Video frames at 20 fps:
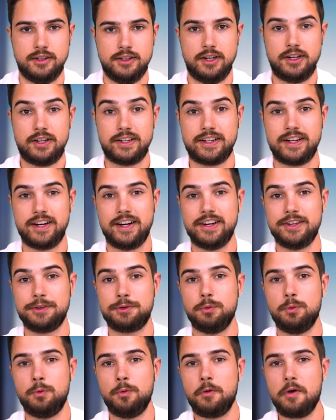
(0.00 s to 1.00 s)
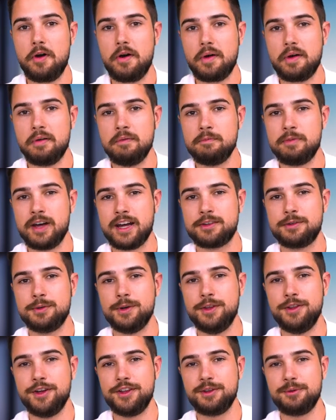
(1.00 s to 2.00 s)
Alright guys, welcome back to
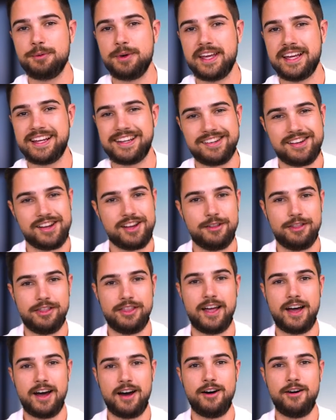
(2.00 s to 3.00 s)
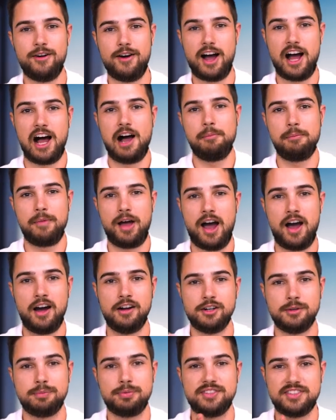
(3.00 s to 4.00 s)
another week. Now I'm
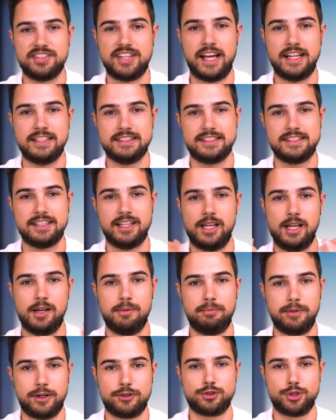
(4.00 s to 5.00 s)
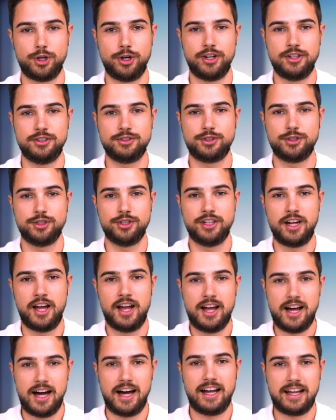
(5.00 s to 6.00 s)
100%, my throat is good.
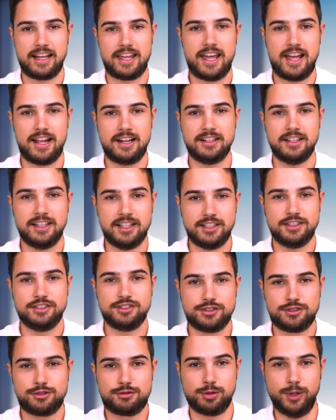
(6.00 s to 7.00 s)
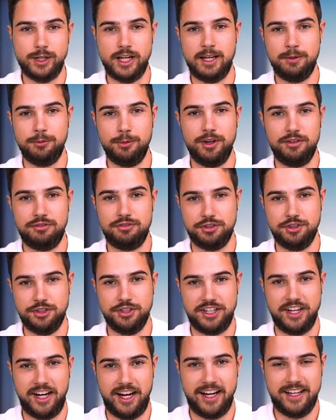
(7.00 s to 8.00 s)
I can scream with you
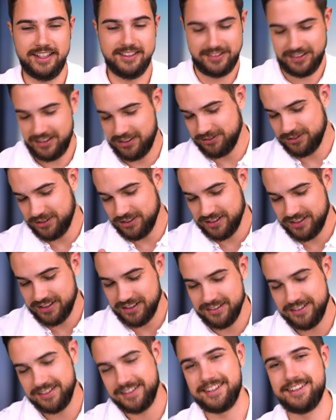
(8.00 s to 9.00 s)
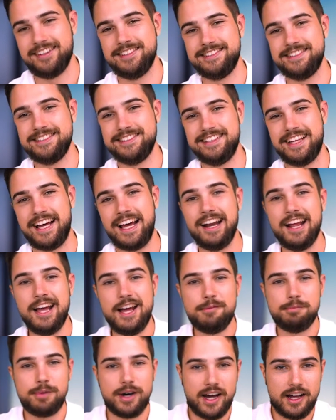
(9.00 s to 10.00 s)
guys. No, I'm joking, I'm not gonna do that.
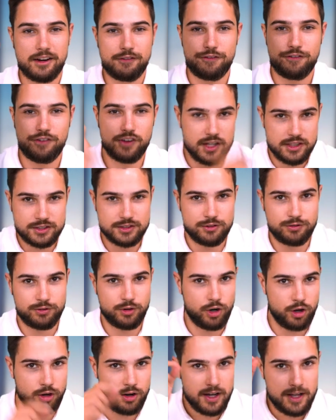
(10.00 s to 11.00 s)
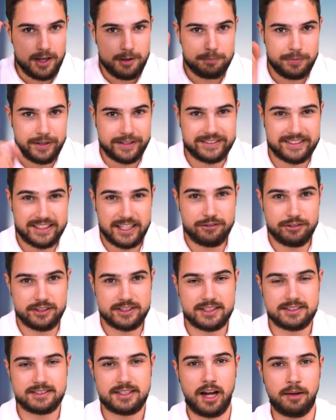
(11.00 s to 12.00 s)
But first of all, please give us
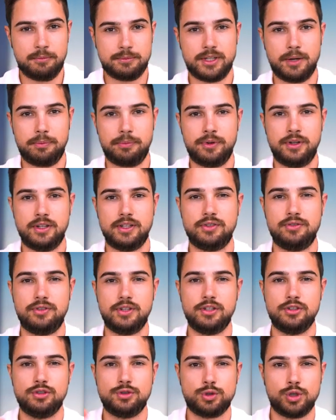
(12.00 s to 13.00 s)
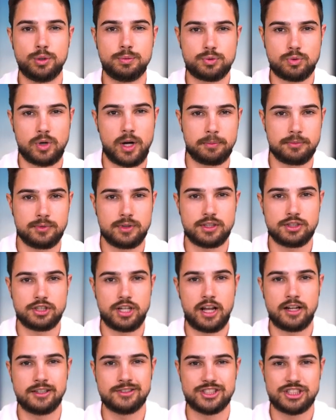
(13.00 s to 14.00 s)
a thumbs up on this video, subscribe to the
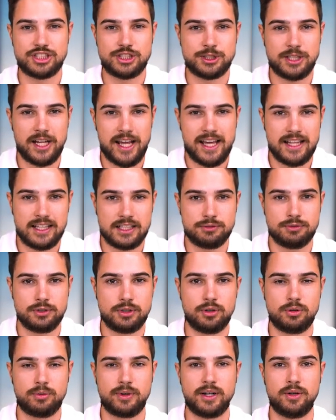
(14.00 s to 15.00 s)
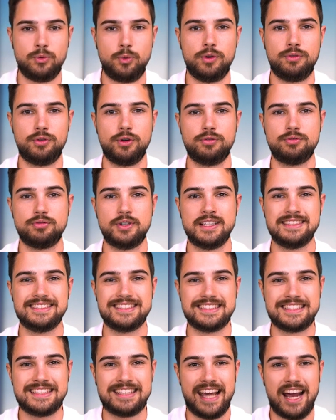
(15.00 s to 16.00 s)
channel, share this video already with your friends.
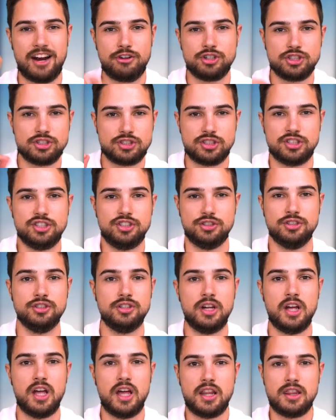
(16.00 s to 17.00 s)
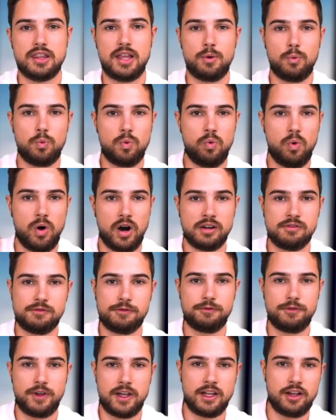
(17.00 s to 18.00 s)
I guarantee you that one
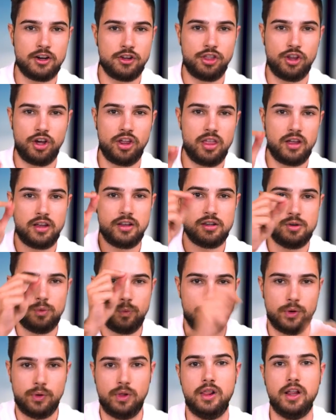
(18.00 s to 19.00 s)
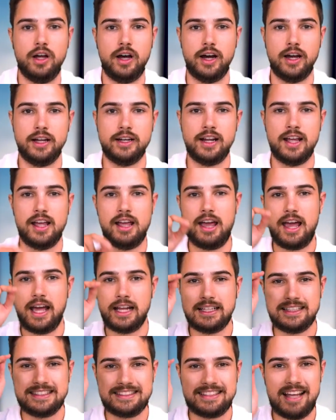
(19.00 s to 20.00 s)
thing or another you will learn,
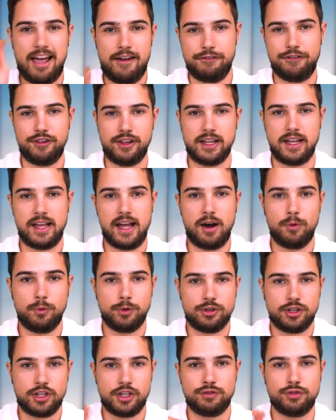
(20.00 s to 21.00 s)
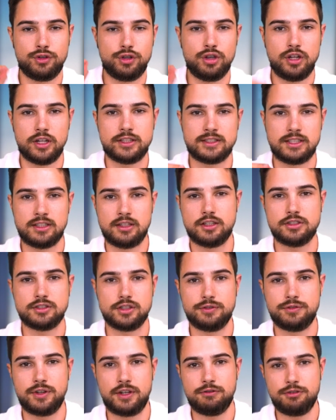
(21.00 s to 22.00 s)
and then definitely I will give you lots and lots
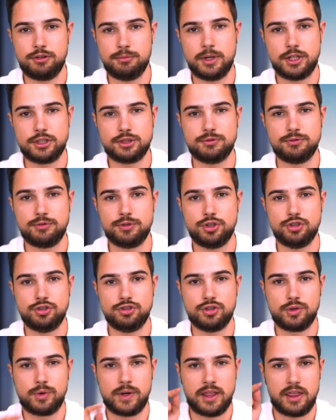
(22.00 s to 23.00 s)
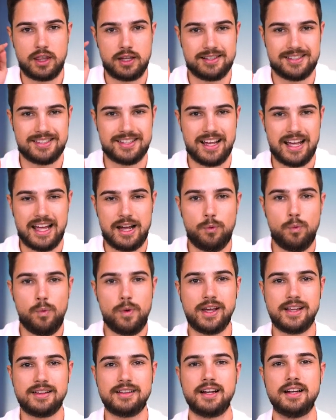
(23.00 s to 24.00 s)
of information for you during this
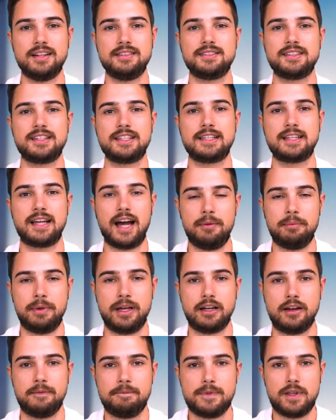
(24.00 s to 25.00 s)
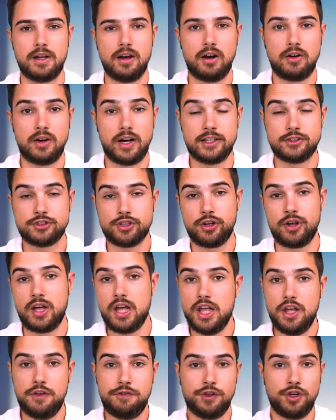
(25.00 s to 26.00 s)
week that it's coming. Alright, so
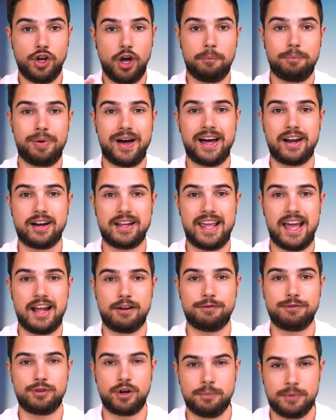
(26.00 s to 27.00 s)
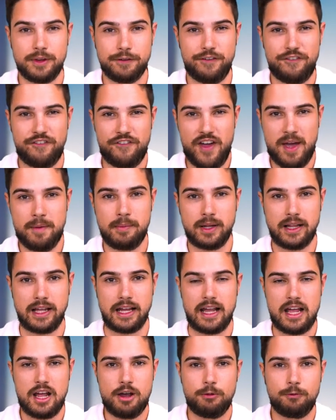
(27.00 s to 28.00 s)
if you're not part of it yet from the
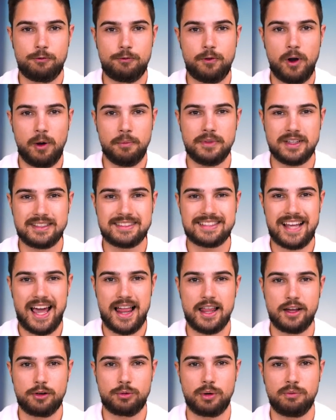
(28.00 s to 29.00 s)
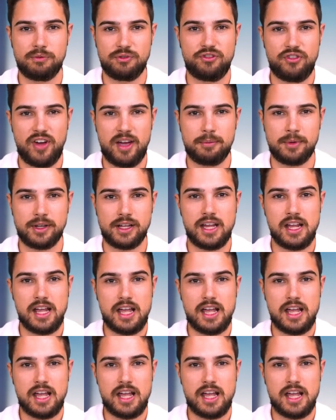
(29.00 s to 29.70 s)
family, from the Telegram family,